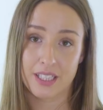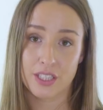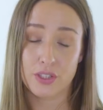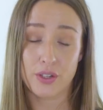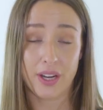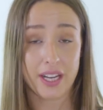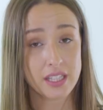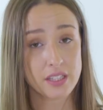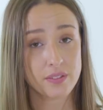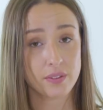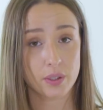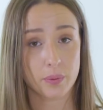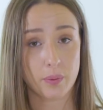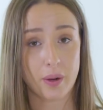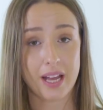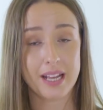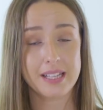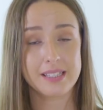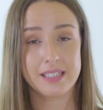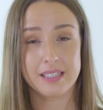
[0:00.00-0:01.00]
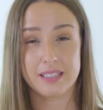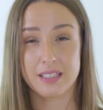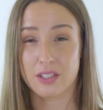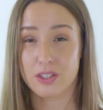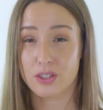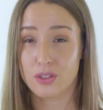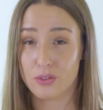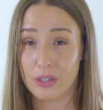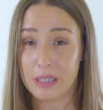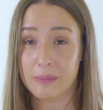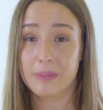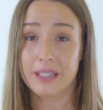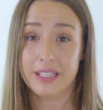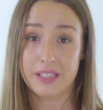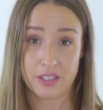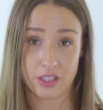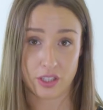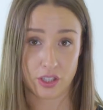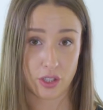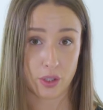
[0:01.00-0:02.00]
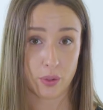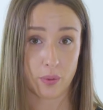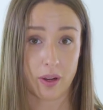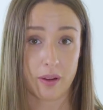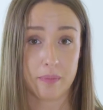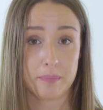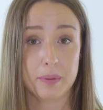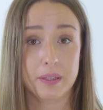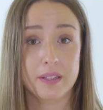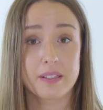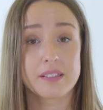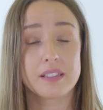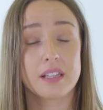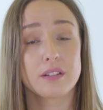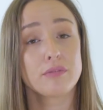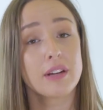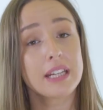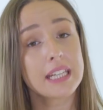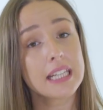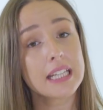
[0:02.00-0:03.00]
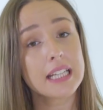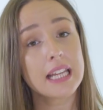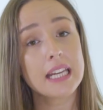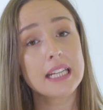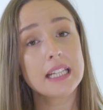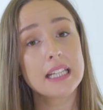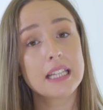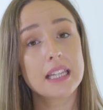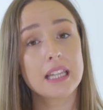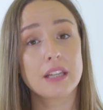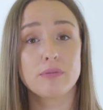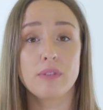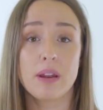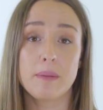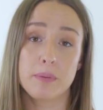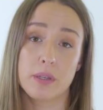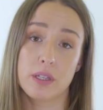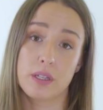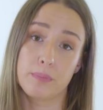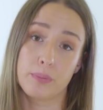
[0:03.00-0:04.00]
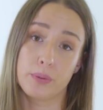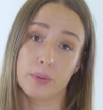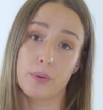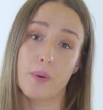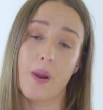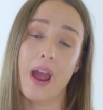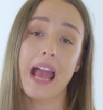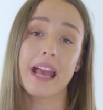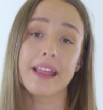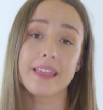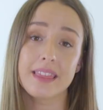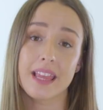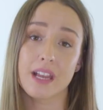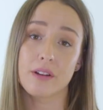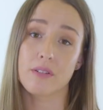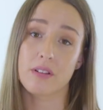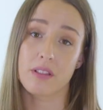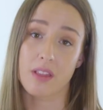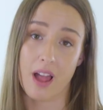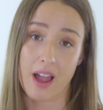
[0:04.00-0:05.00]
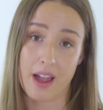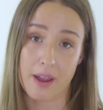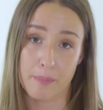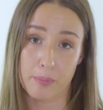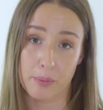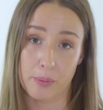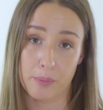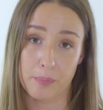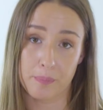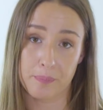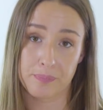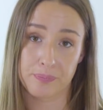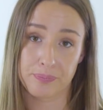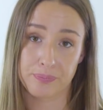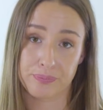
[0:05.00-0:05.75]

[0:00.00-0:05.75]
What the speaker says: TransferWise is extremely secure because they're regulated, they're reputable, and they're reliable.